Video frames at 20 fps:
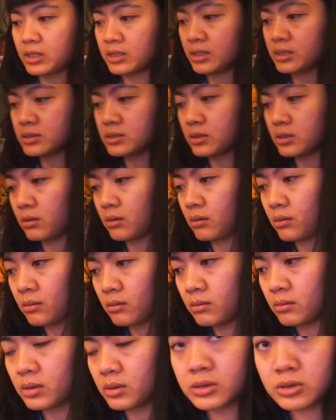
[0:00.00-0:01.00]
desk though,
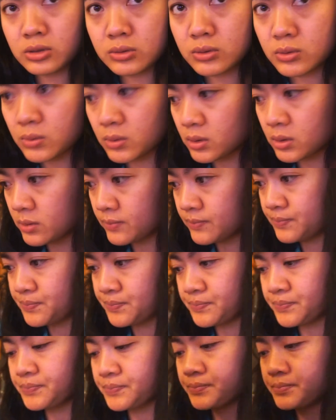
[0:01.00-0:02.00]
as usual.
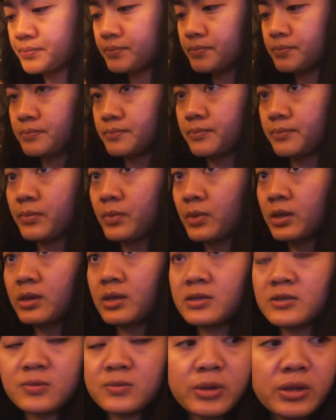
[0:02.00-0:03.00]

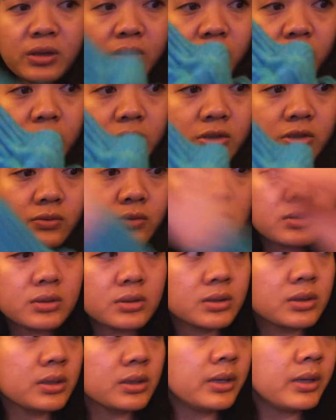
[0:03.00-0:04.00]
That's been the ritual,
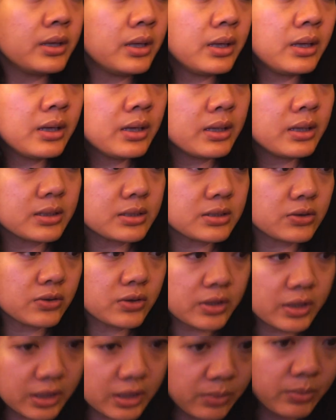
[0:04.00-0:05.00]
is to
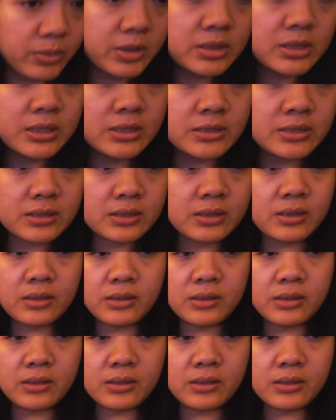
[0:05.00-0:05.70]
clean up the desk